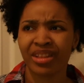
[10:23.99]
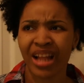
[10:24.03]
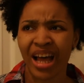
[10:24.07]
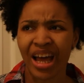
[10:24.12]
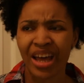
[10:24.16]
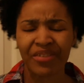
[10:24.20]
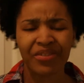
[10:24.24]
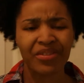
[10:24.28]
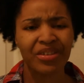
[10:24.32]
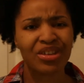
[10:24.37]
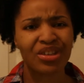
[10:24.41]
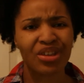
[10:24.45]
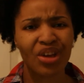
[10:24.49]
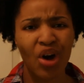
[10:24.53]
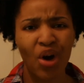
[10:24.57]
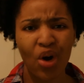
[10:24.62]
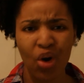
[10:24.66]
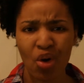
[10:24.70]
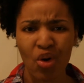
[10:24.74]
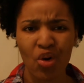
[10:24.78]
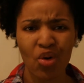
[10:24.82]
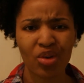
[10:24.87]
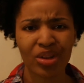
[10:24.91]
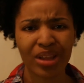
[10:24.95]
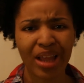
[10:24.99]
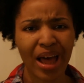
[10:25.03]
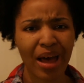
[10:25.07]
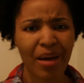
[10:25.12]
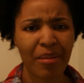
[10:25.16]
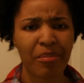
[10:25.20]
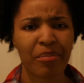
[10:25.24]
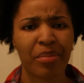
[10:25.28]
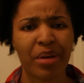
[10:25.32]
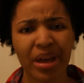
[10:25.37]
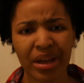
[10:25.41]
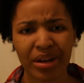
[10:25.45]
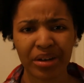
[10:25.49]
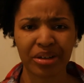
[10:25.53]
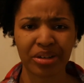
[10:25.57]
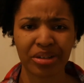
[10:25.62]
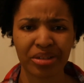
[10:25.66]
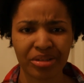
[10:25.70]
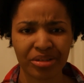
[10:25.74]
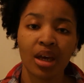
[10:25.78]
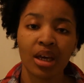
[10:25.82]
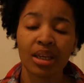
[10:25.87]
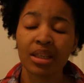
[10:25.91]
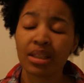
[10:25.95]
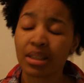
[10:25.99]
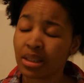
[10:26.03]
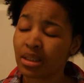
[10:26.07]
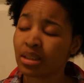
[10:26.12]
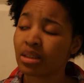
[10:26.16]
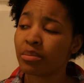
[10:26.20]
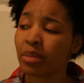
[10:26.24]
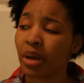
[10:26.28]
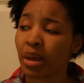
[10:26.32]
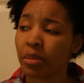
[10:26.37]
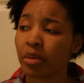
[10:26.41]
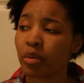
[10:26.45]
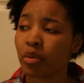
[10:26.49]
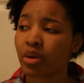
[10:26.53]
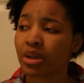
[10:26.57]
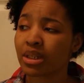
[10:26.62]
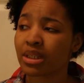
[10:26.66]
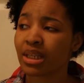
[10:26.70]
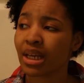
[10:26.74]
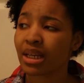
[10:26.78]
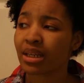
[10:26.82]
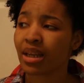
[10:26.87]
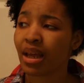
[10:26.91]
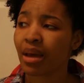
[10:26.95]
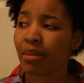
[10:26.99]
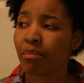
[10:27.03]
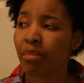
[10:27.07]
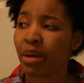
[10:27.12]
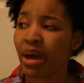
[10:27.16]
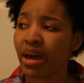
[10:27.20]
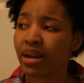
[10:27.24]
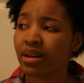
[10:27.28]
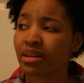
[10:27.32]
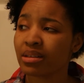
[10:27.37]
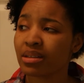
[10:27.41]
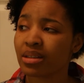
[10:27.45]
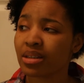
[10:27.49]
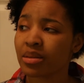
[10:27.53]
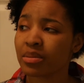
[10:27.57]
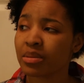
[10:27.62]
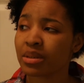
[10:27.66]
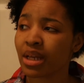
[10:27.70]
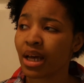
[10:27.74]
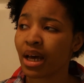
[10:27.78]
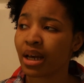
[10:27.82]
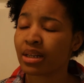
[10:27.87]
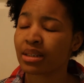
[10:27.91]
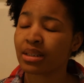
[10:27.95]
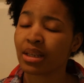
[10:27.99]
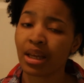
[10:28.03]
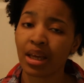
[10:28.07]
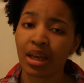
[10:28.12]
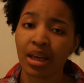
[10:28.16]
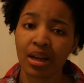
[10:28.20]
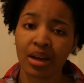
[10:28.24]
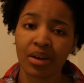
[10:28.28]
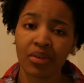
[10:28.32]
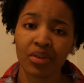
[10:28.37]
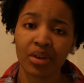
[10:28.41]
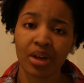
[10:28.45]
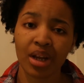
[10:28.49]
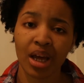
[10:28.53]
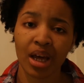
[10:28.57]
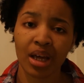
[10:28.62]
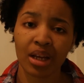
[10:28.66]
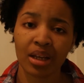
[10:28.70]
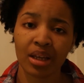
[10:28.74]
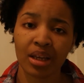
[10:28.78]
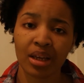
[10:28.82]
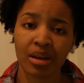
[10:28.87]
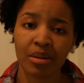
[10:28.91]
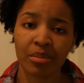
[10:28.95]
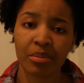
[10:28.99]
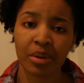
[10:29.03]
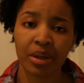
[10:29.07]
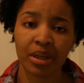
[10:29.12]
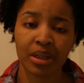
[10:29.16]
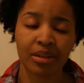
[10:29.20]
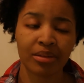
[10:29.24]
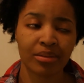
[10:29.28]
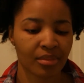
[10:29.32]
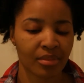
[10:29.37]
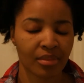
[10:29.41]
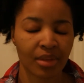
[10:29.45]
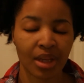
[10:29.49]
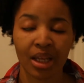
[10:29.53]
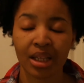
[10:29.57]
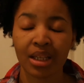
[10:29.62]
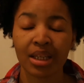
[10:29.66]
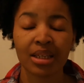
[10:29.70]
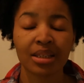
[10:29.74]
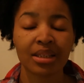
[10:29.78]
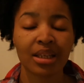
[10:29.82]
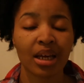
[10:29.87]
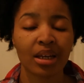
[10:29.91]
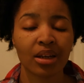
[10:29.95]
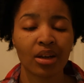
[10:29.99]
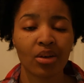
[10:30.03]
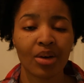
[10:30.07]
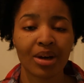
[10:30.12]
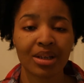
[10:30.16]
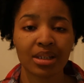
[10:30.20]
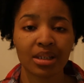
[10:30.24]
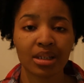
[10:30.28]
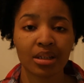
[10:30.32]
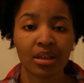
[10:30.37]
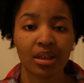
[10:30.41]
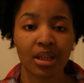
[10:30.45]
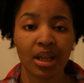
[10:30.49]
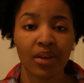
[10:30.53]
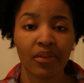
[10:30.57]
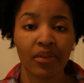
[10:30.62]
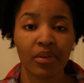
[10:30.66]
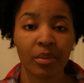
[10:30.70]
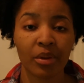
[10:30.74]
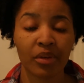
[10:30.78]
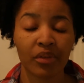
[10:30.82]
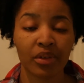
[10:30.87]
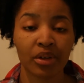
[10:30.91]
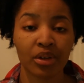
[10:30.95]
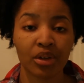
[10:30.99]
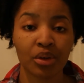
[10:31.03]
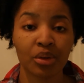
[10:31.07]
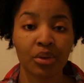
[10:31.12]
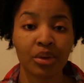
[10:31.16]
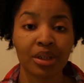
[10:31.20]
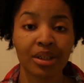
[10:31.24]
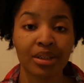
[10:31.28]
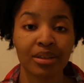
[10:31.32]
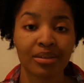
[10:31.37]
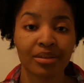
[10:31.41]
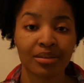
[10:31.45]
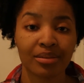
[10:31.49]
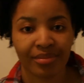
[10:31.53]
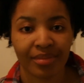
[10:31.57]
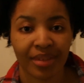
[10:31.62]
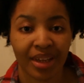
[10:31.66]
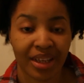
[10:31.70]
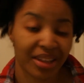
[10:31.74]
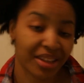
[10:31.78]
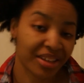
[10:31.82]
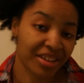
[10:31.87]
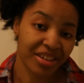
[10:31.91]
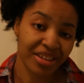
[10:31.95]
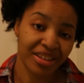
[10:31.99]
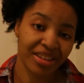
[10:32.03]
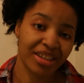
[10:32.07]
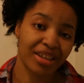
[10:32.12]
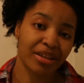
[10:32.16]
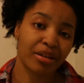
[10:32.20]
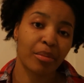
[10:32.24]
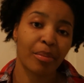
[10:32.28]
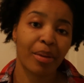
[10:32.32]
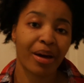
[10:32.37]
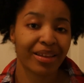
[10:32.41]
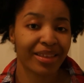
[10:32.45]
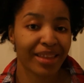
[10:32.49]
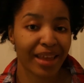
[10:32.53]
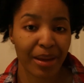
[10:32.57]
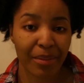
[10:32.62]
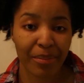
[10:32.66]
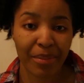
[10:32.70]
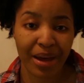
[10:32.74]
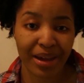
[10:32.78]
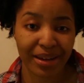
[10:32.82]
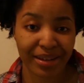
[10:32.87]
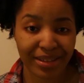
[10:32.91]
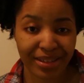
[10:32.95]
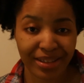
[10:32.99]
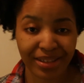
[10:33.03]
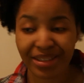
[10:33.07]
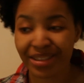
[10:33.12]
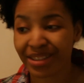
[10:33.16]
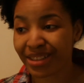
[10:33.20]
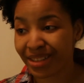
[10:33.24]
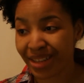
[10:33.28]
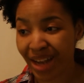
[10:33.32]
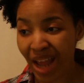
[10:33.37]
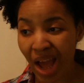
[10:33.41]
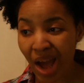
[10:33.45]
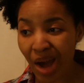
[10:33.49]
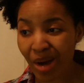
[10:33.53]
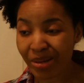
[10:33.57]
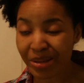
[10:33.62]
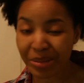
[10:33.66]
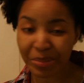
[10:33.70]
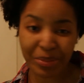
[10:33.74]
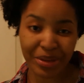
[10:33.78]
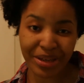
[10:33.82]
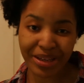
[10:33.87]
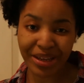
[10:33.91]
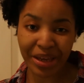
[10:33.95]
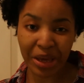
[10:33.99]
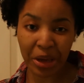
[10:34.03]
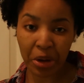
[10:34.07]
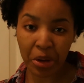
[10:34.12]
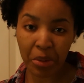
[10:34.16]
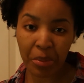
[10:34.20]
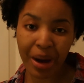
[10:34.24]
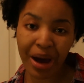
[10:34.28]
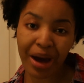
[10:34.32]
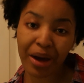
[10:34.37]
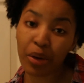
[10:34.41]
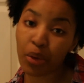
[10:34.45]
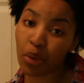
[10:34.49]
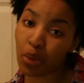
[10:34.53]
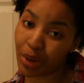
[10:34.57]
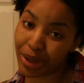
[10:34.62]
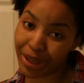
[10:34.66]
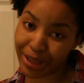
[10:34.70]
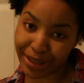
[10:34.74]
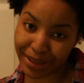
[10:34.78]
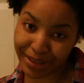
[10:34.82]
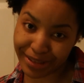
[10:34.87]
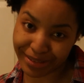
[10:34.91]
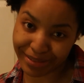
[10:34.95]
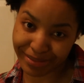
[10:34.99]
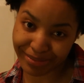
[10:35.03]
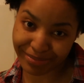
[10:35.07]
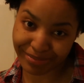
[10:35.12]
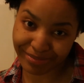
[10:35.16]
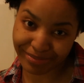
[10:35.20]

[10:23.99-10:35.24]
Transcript: Life is a whole lot better. He still made me want to take that banister upside his head every now and then, but at least I know I still love him if I do it. And the good thing about that banister is now it's being held by a queen.